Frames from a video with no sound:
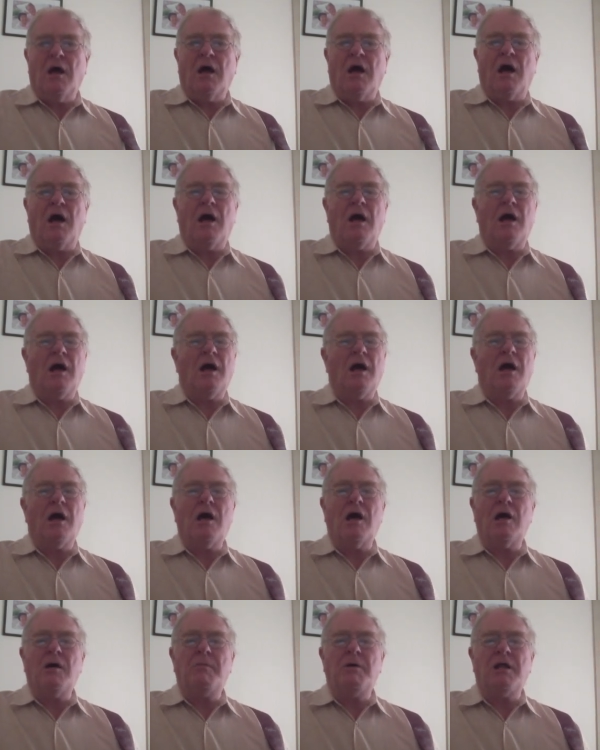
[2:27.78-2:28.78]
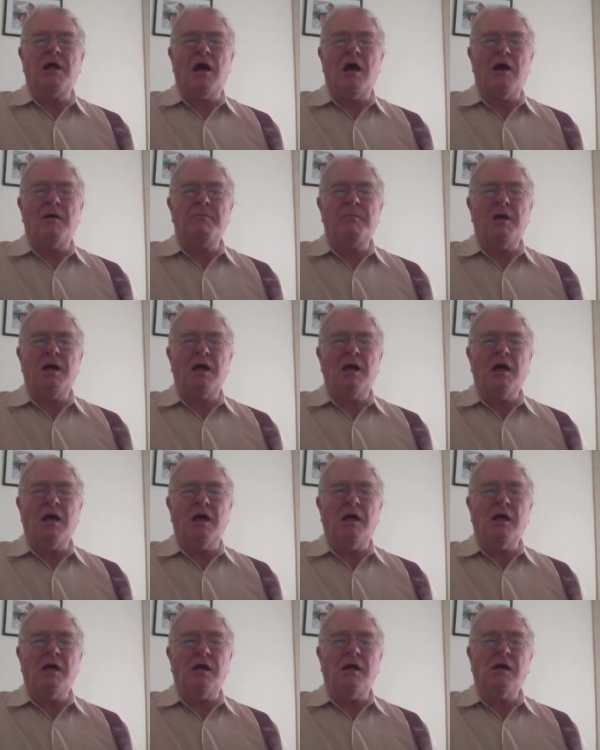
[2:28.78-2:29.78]
Ah, but I
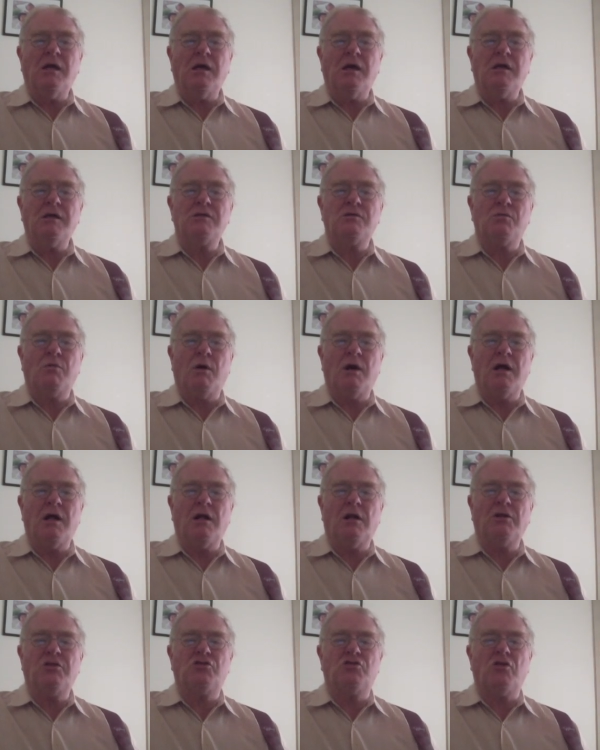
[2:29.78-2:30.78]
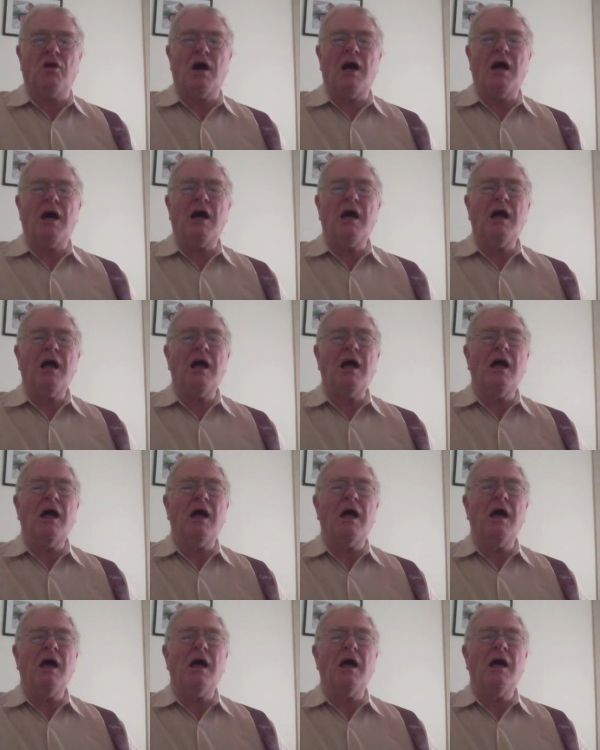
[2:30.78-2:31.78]
may as well
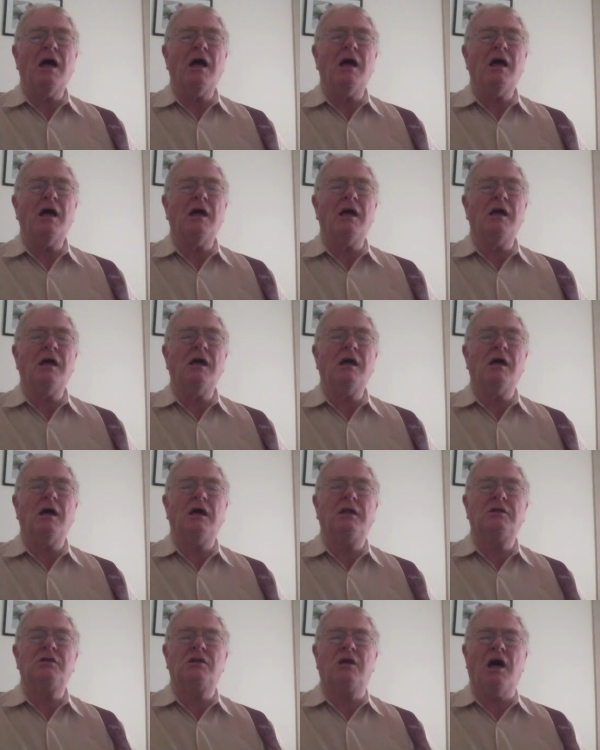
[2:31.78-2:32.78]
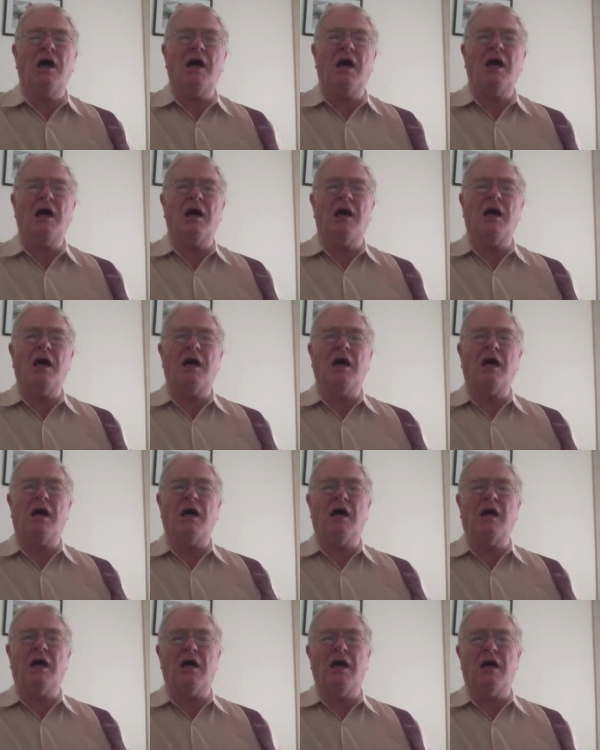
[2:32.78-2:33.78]
try and
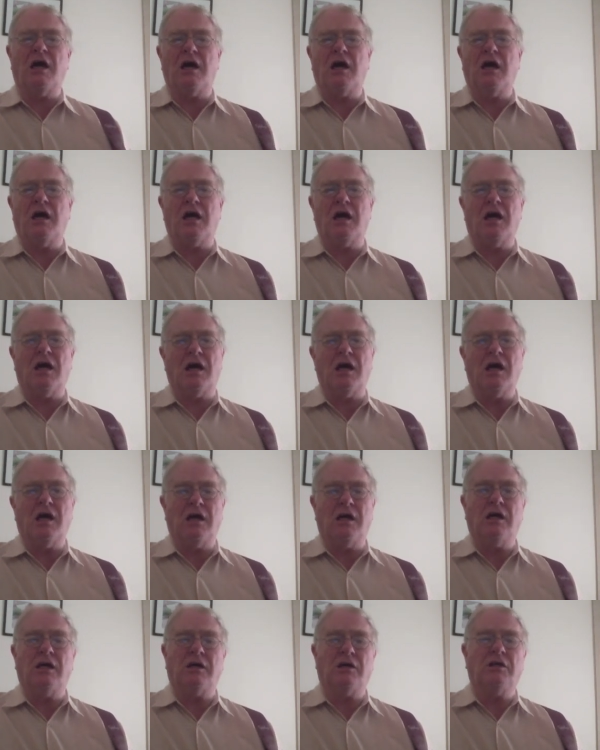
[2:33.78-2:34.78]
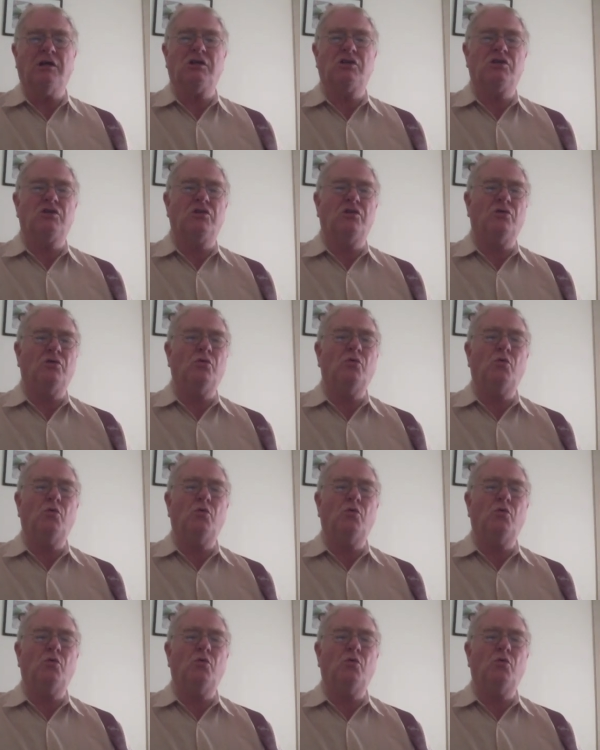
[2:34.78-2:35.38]
catch the